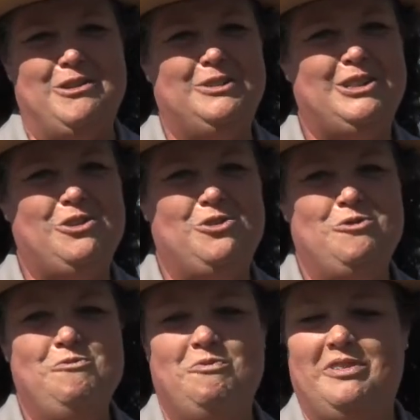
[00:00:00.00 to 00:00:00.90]

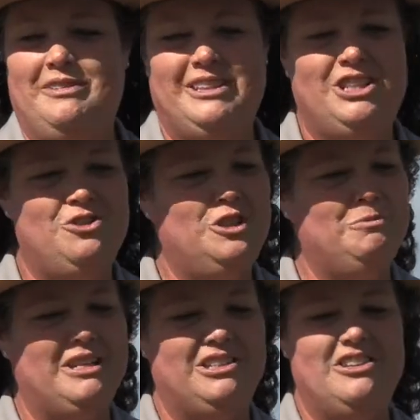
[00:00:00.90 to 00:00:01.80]
So do as
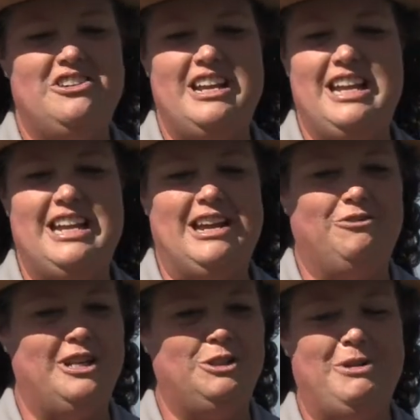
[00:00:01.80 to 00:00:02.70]
much learning,
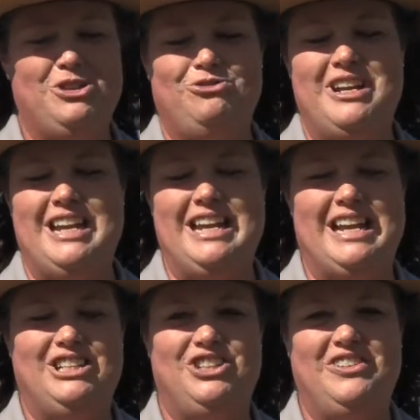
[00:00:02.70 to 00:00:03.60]
as much reading
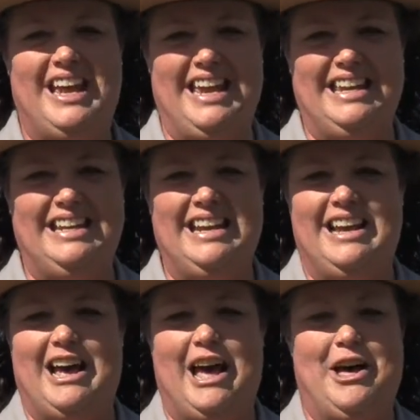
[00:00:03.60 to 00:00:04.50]
as you can,
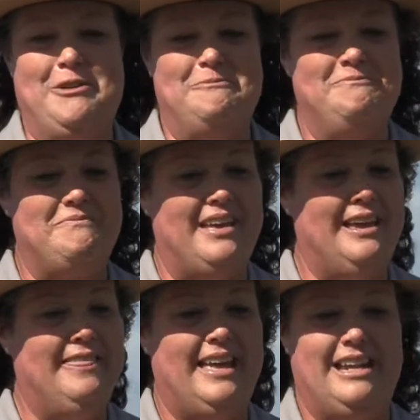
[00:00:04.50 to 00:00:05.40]

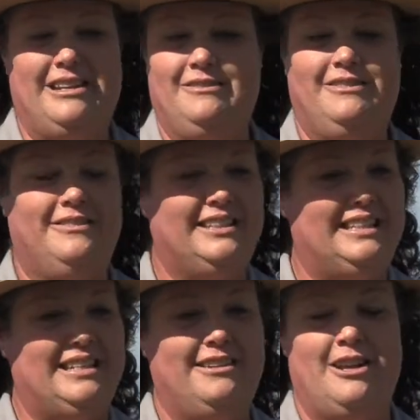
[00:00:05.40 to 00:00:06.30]
and then
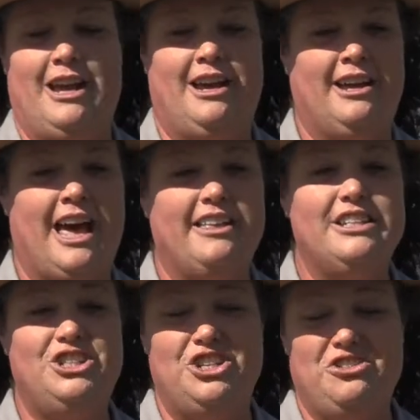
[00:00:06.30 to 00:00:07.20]
a
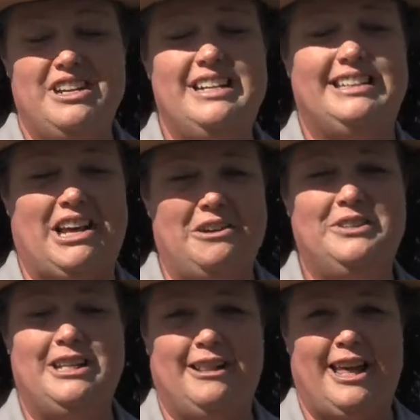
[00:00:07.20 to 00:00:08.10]
college degree is
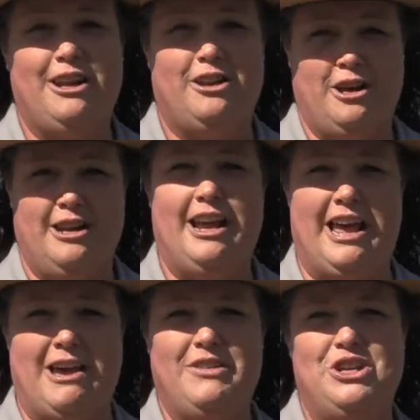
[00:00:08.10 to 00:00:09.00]
often an
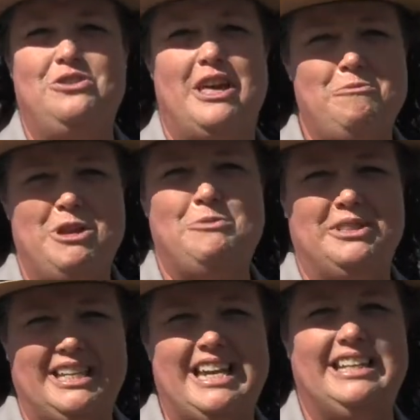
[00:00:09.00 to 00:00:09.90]
avenue that people
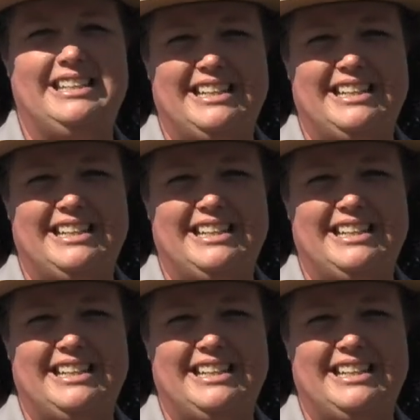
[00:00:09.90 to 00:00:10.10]
take